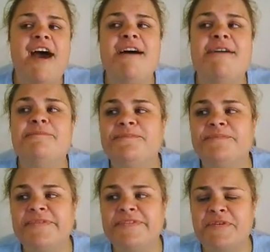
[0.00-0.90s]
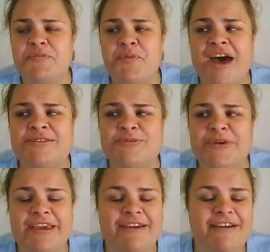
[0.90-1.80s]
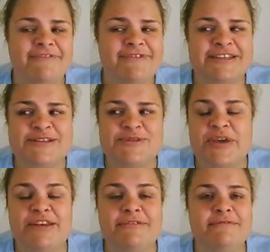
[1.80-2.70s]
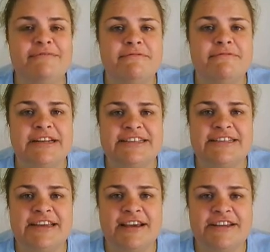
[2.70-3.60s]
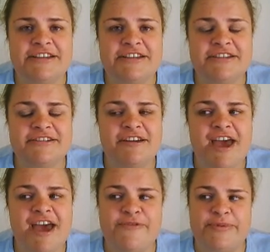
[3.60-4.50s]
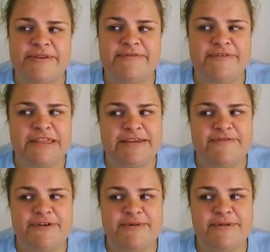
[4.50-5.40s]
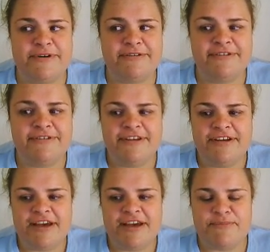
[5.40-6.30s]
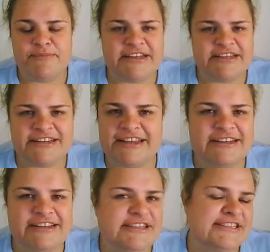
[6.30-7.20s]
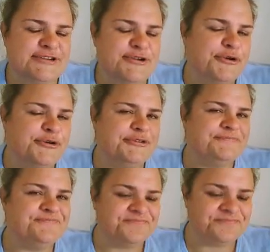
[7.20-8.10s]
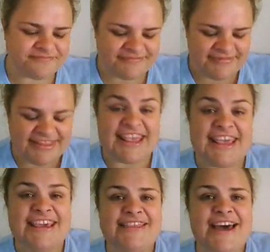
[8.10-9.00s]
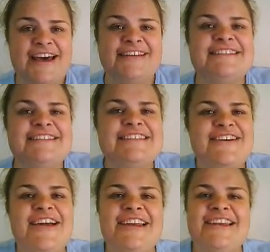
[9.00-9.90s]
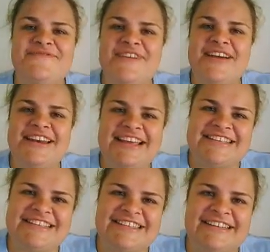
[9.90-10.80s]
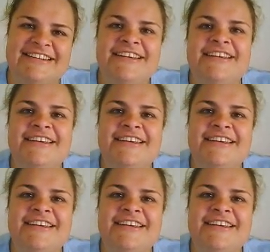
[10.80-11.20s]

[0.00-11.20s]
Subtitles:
For the past week, I've just been really sluggish. I haven't been feeling very well. I'm mentally just not good either. So I learnt my lesson.